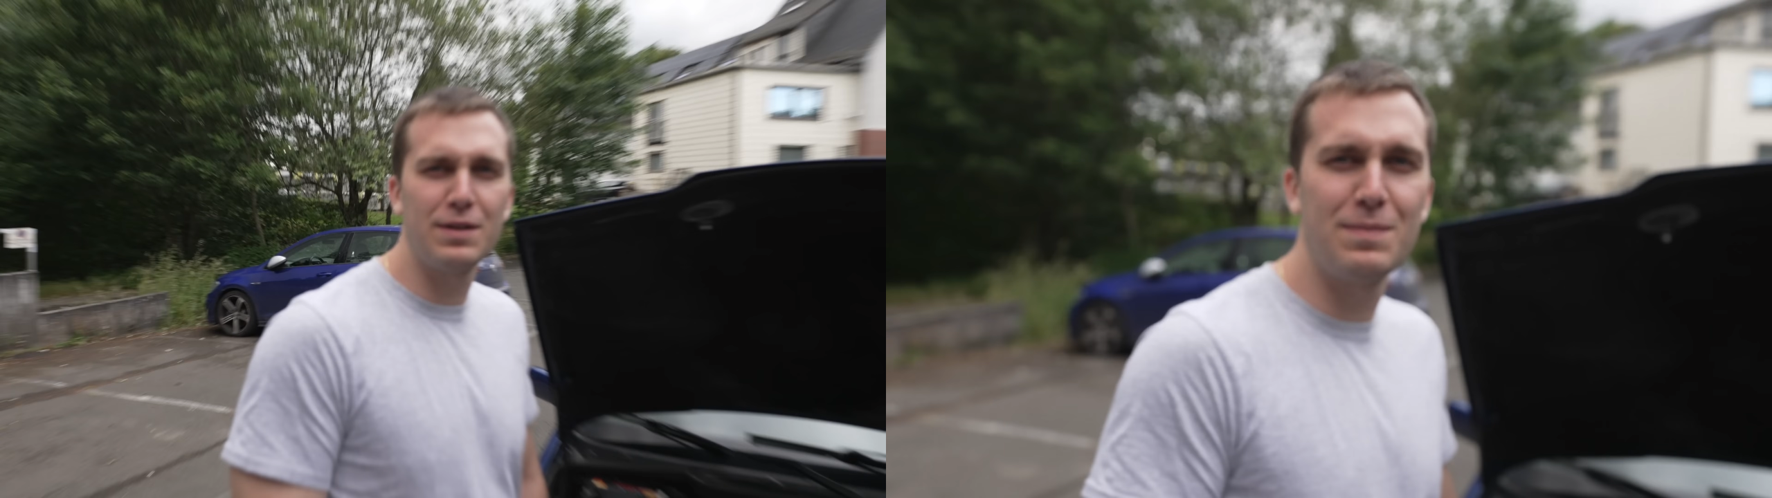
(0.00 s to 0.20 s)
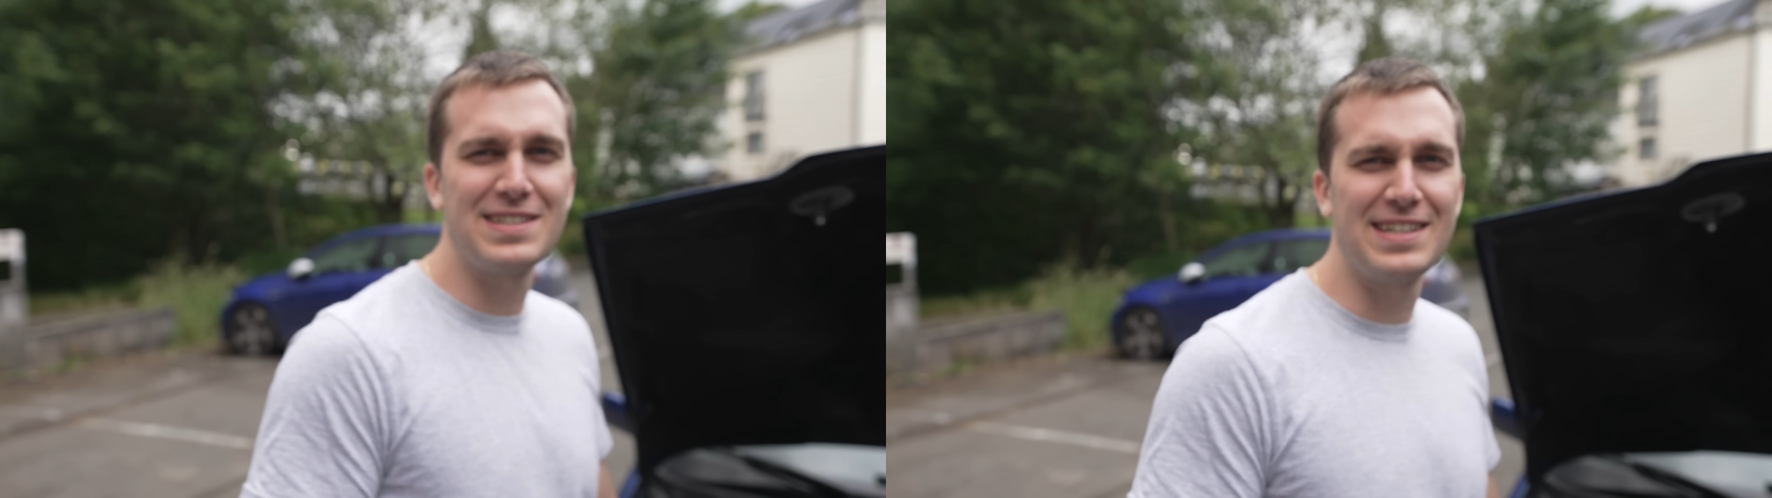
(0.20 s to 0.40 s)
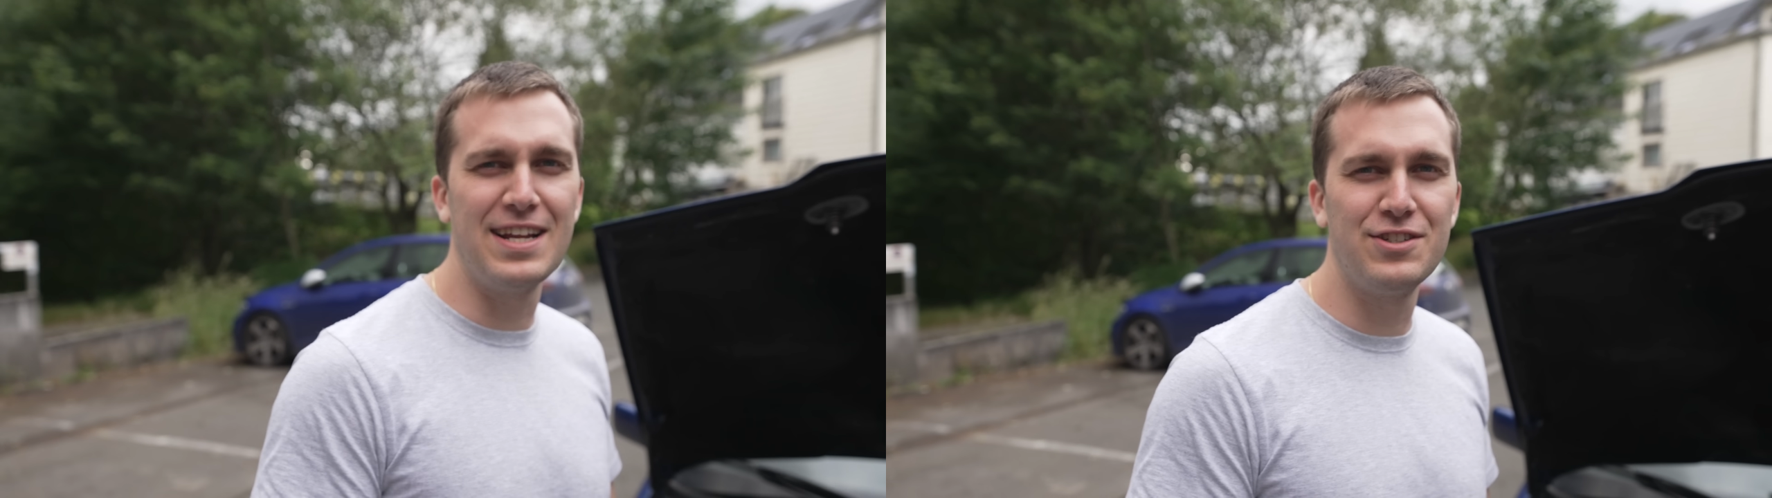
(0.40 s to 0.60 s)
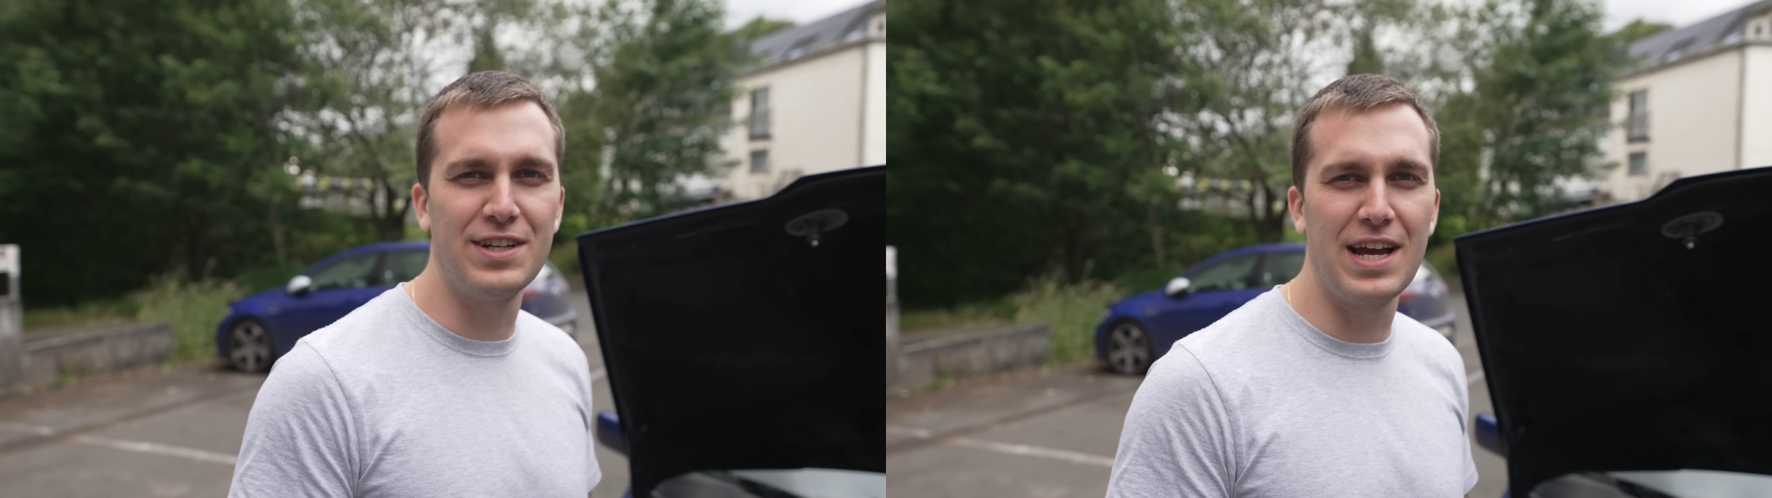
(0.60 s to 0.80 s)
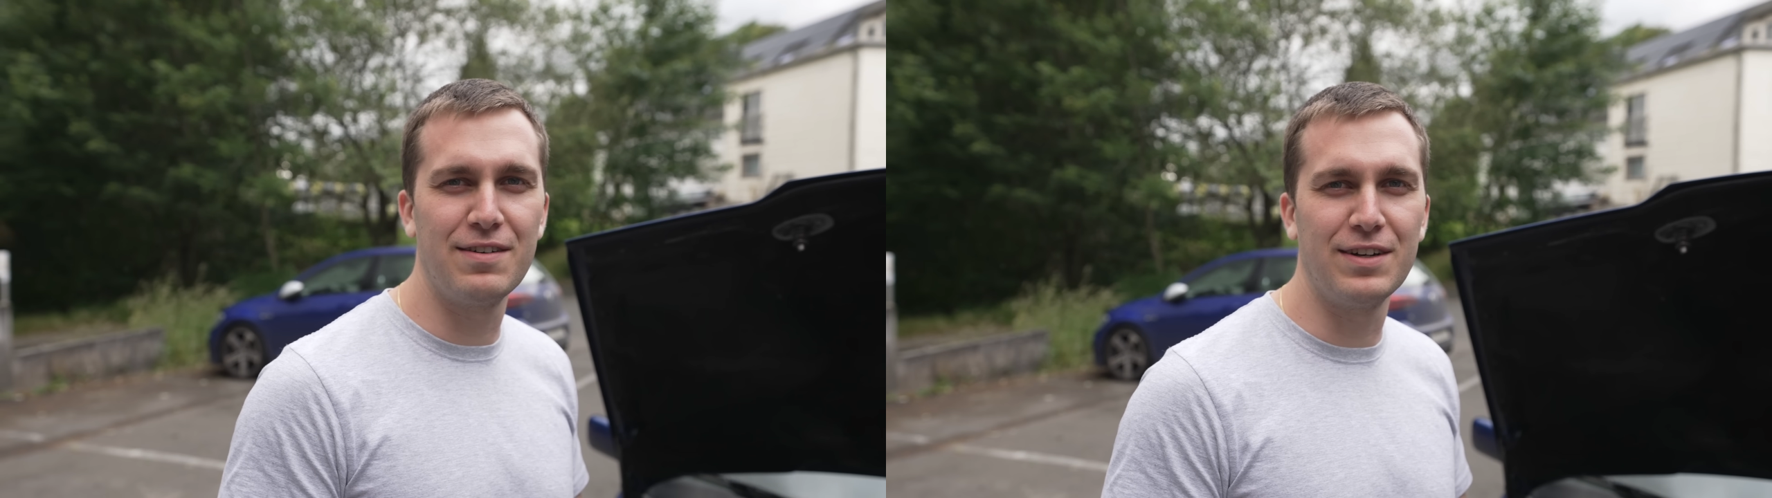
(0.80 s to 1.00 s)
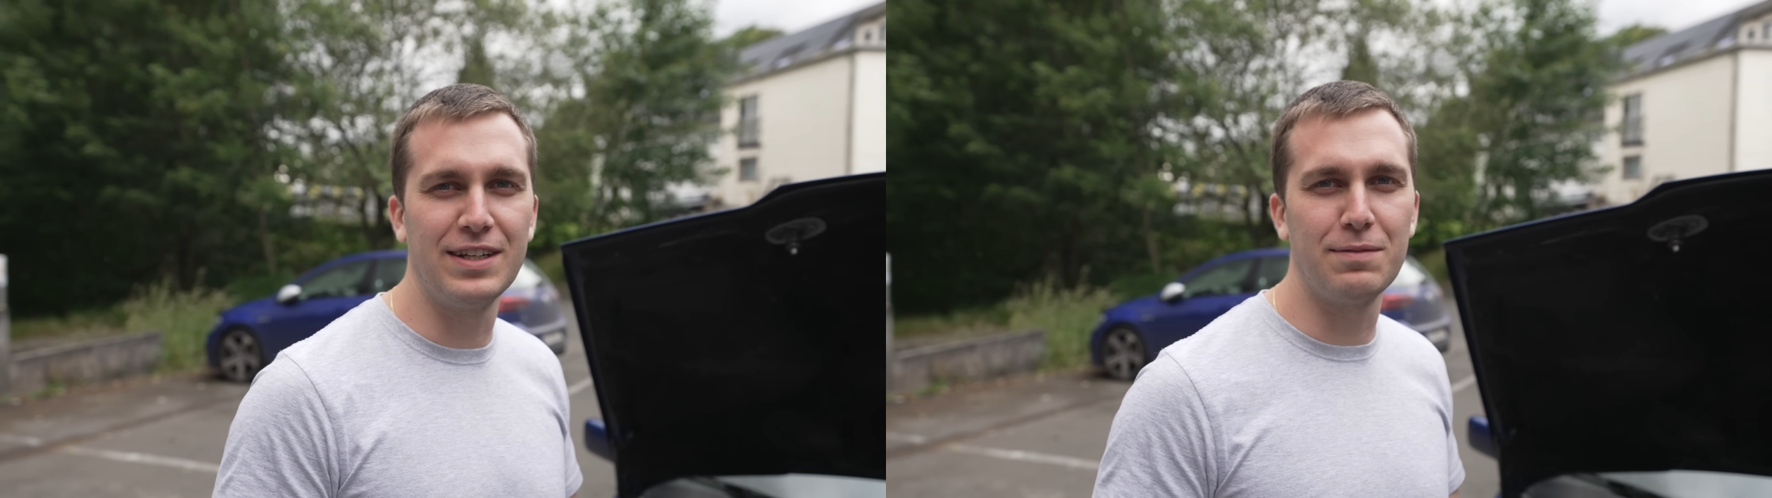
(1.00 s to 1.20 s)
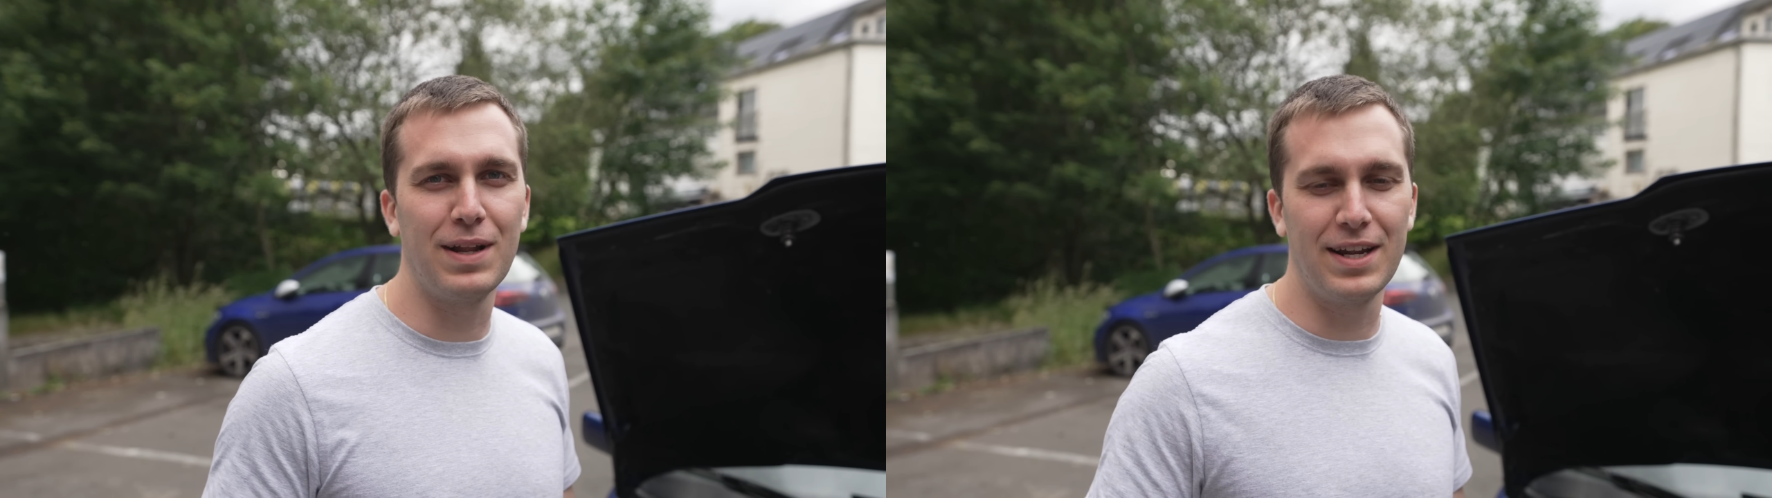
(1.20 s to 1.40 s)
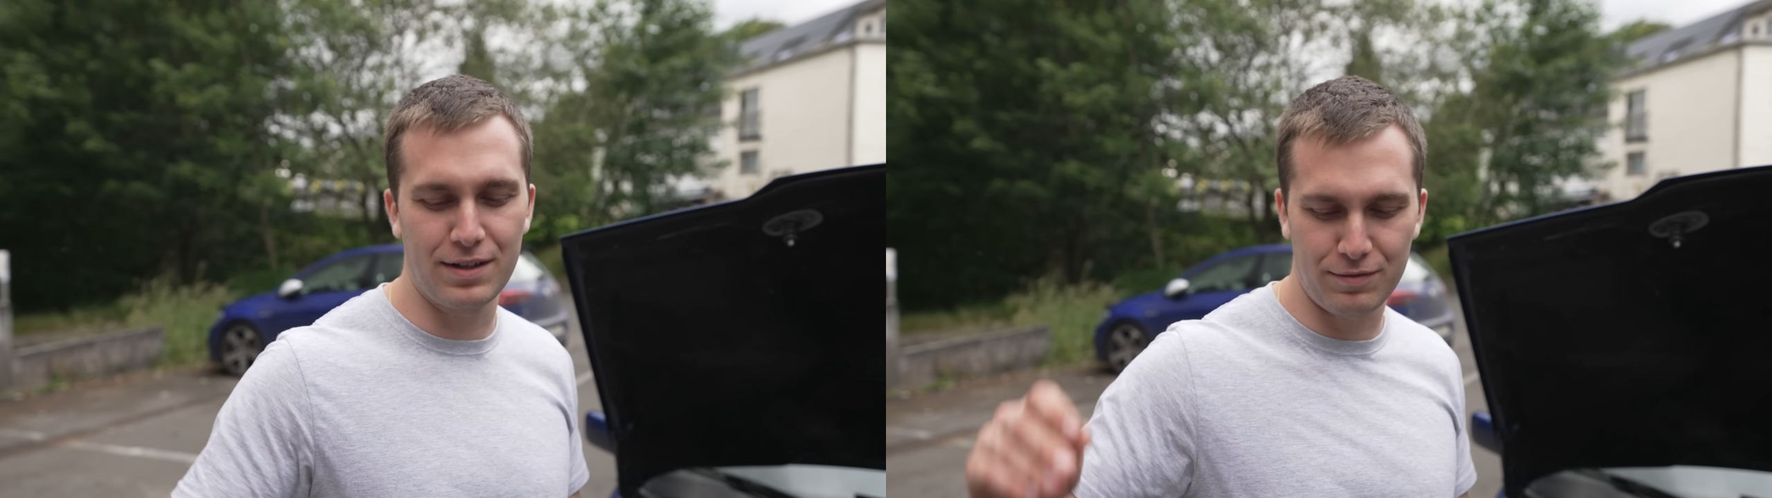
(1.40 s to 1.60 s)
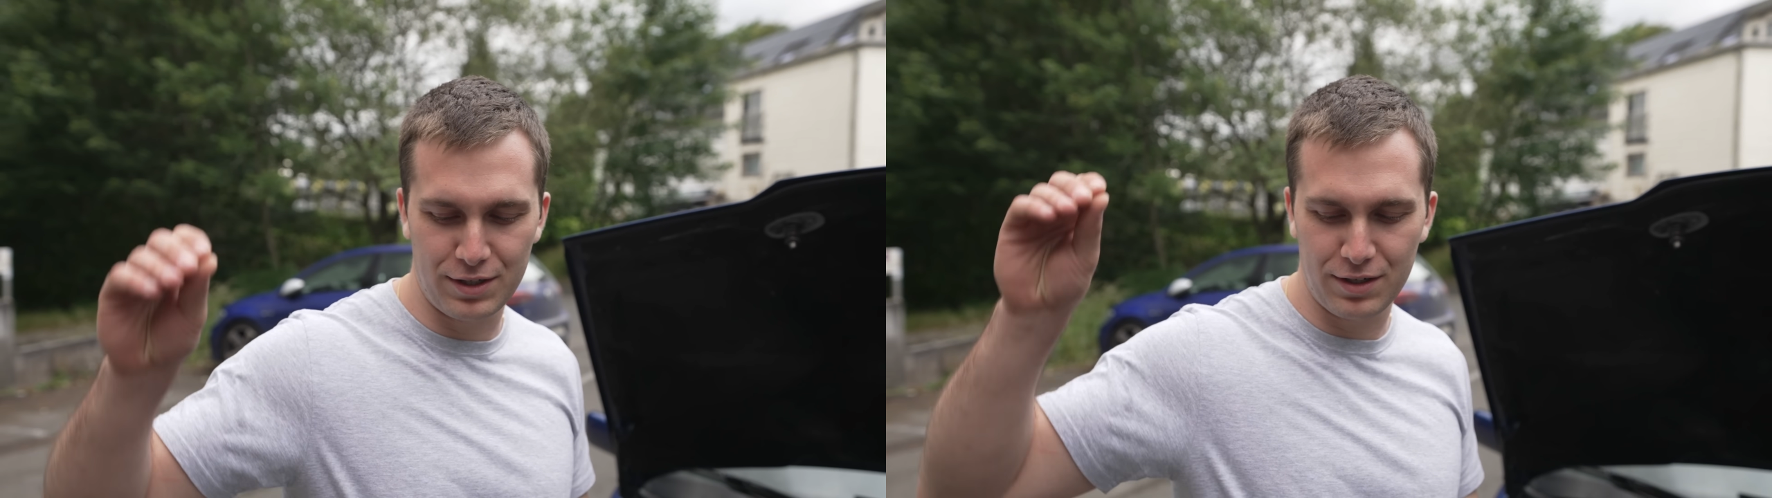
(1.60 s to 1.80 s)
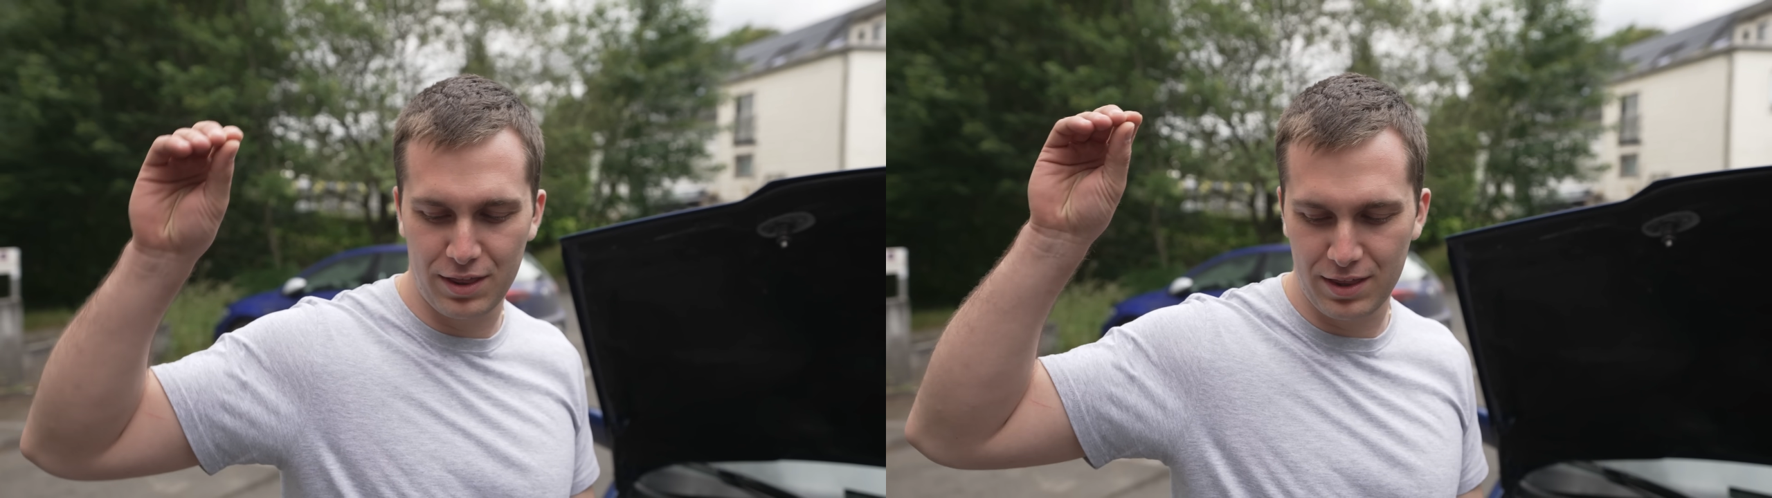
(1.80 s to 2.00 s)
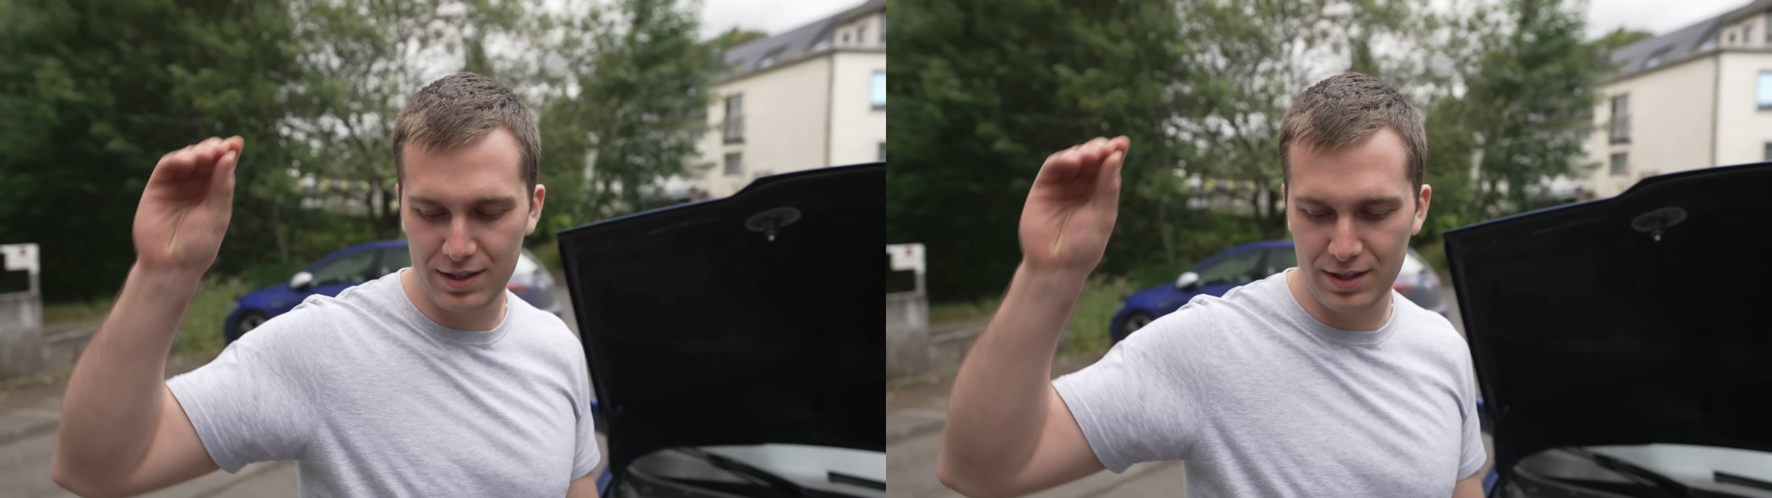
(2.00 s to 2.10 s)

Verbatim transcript: the best engine ever in the planet of Earth,